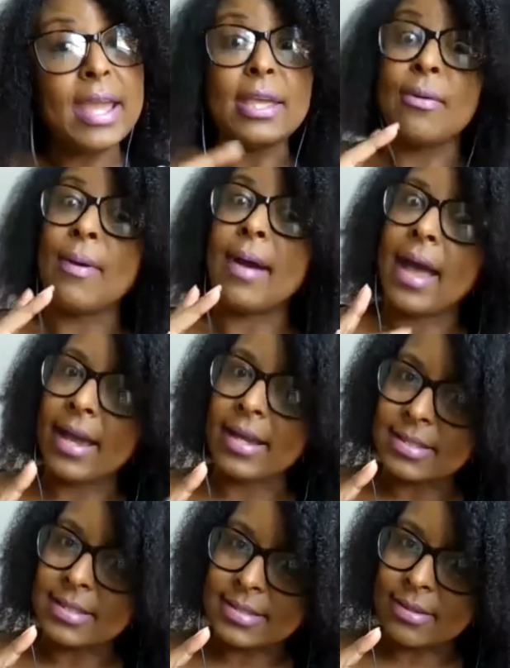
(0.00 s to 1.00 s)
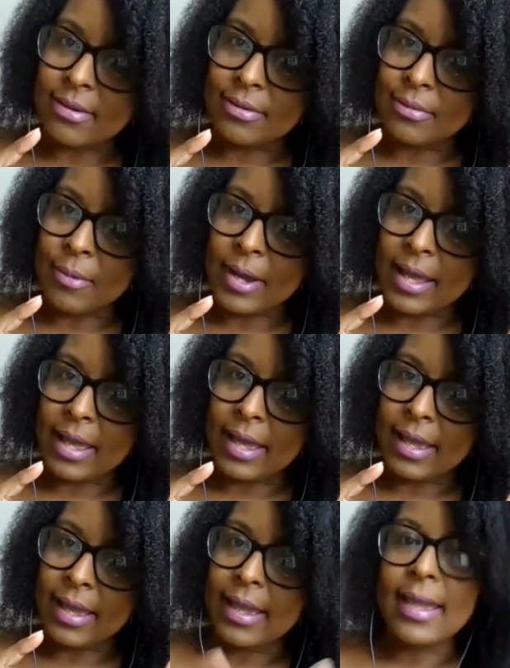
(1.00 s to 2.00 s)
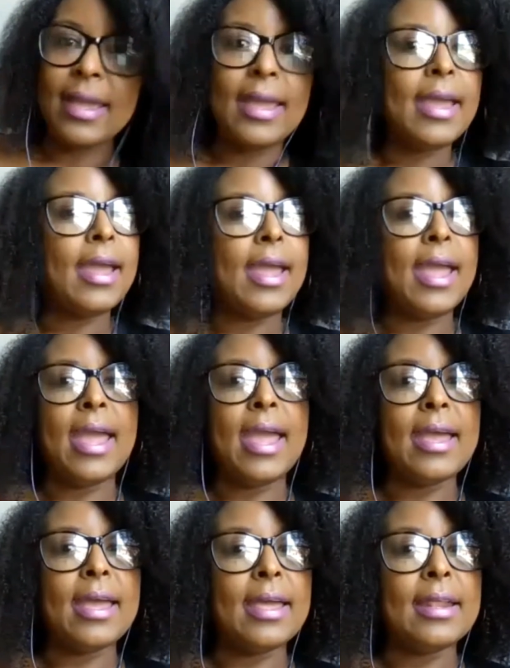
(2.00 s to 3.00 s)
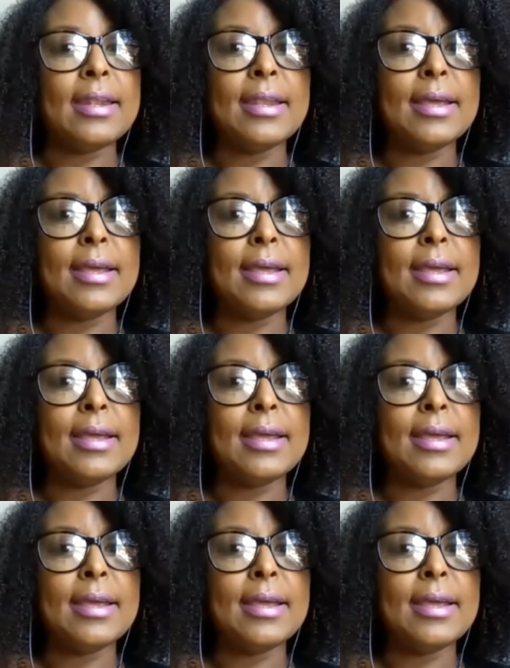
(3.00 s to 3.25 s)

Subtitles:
you act a certain way, and